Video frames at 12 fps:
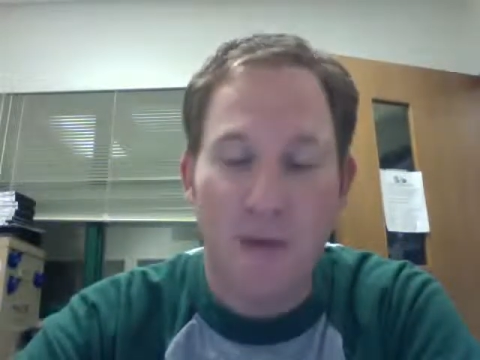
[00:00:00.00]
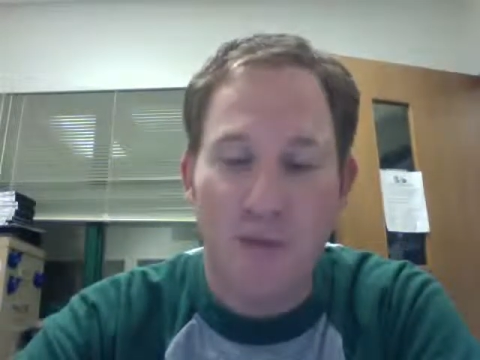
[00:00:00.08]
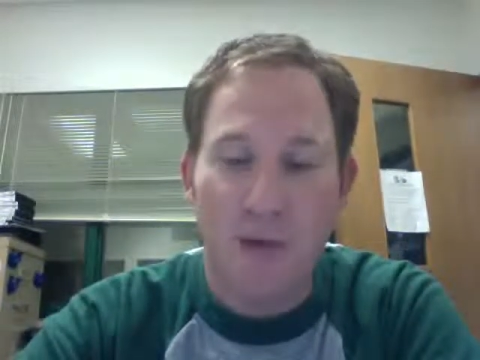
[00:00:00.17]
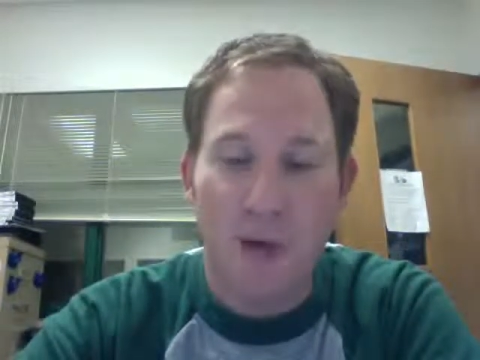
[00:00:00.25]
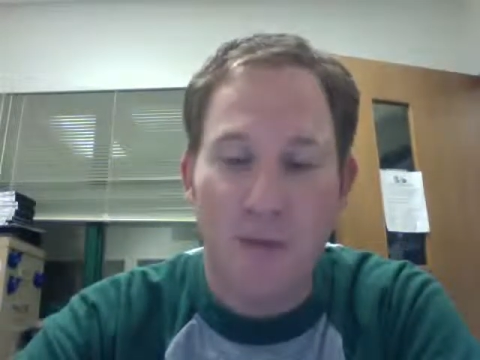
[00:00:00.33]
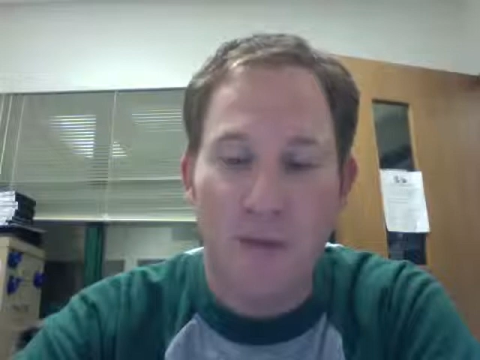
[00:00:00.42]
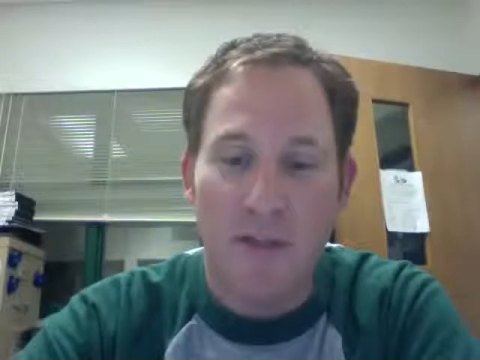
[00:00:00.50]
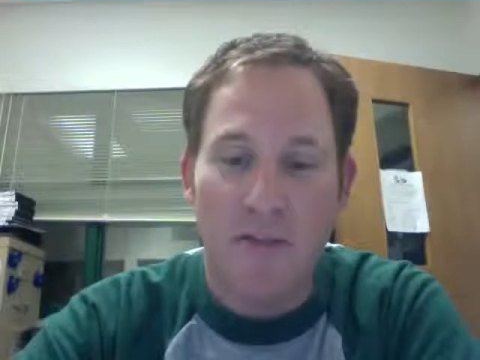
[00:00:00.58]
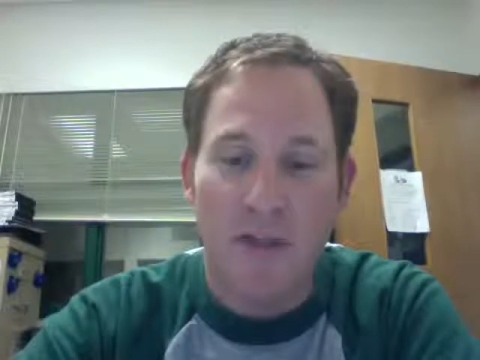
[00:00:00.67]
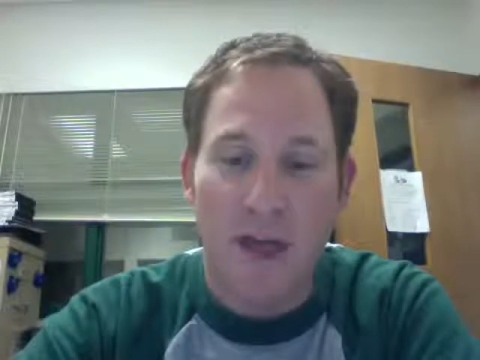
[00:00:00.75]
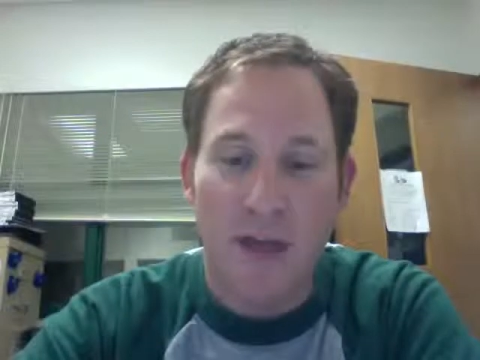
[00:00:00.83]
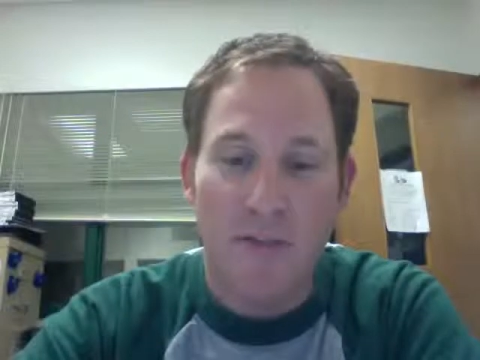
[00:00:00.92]
I'm not sure I
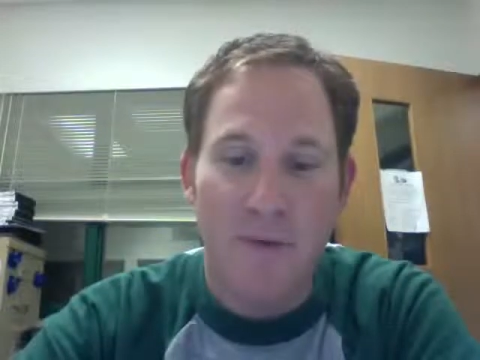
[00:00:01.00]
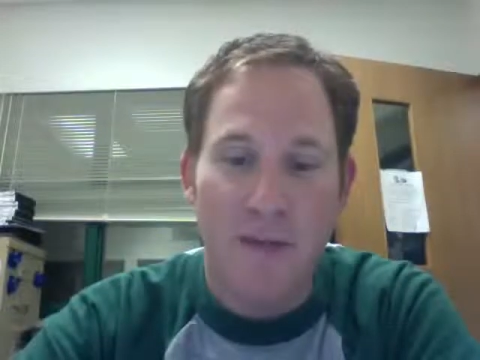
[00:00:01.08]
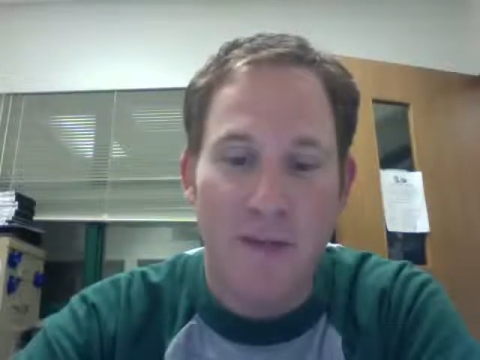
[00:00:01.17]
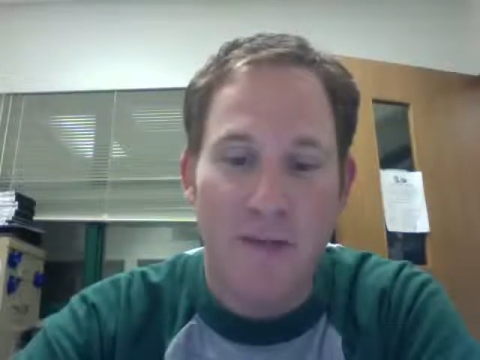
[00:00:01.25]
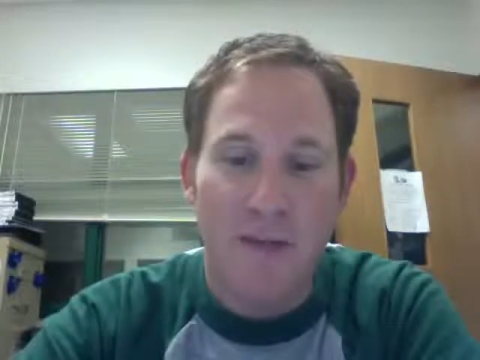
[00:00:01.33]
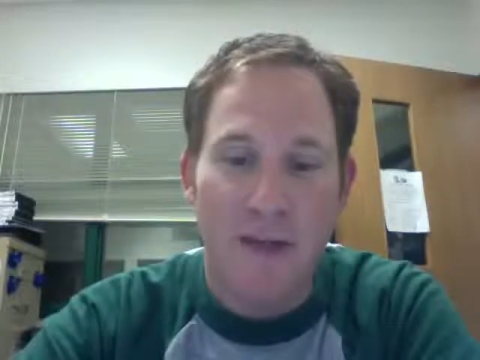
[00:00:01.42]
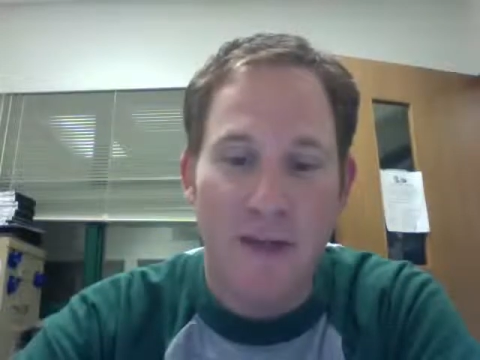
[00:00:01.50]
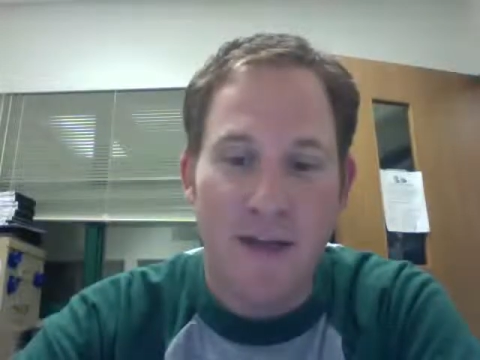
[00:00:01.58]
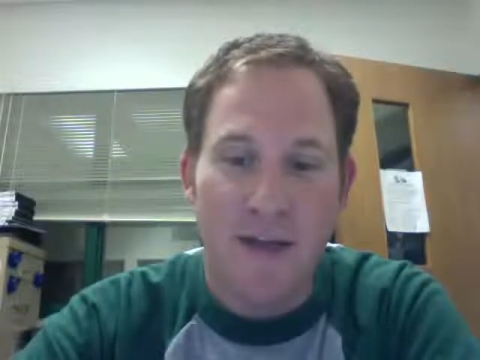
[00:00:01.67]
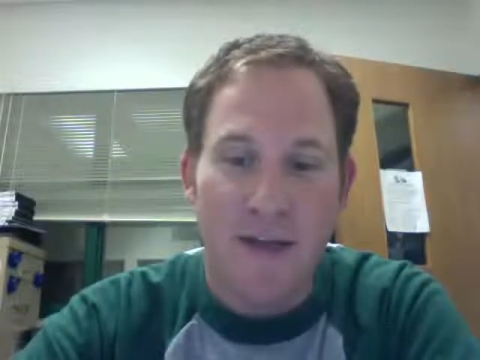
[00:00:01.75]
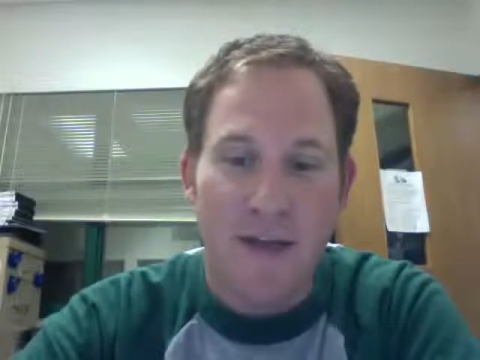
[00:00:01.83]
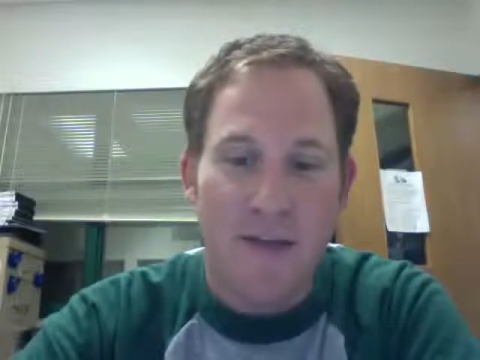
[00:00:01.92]
believe that, but
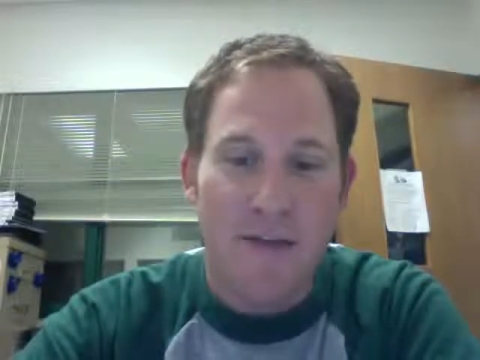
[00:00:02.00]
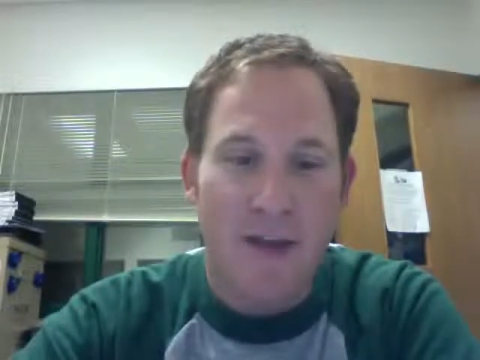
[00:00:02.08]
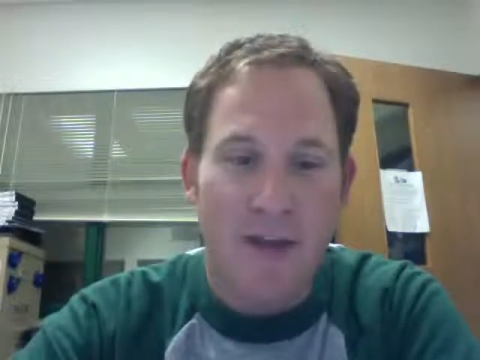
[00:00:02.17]
it's